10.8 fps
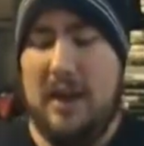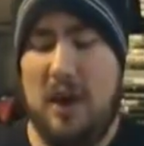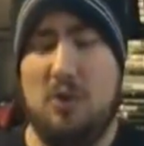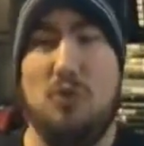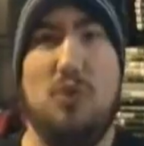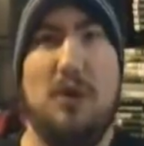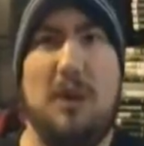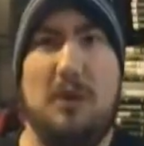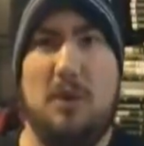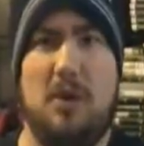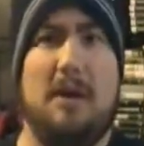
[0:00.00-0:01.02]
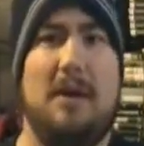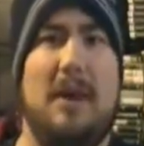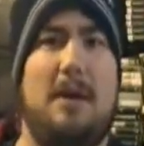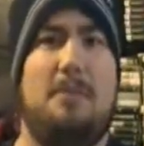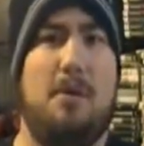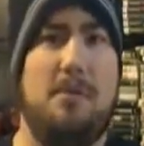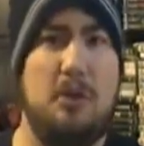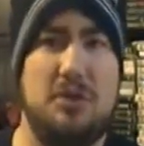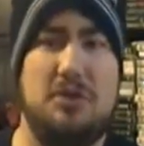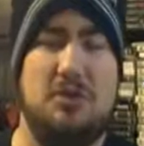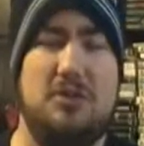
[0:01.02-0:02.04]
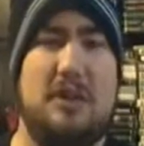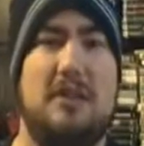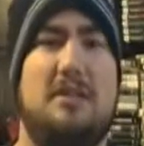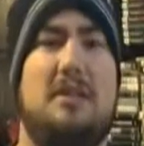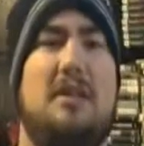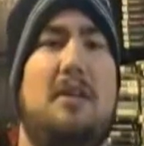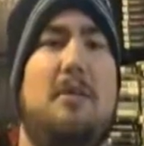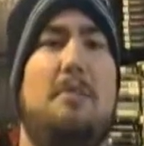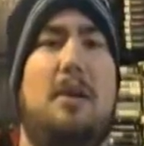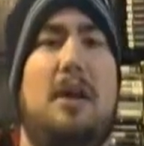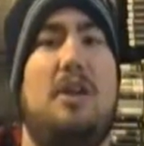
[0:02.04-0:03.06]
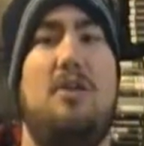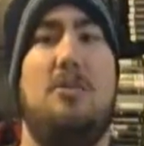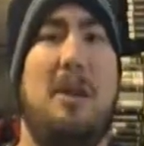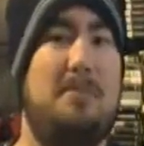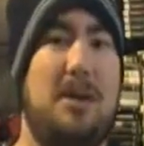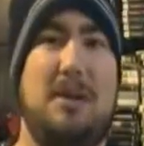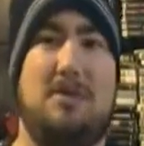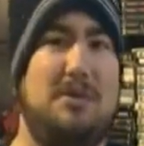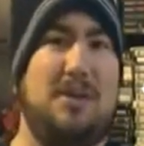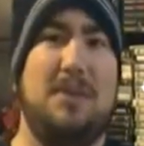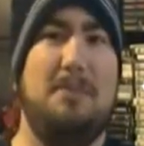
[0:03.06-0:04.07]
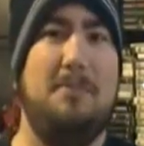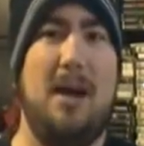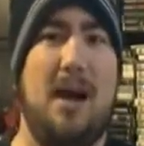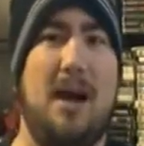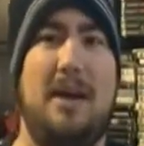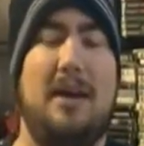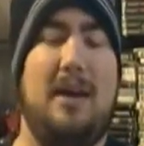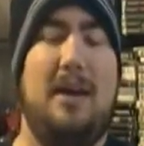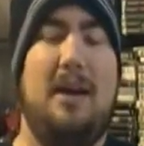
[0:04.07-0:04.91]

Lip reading: I really wanted that promotional disc, but I knew my buddy was going to buy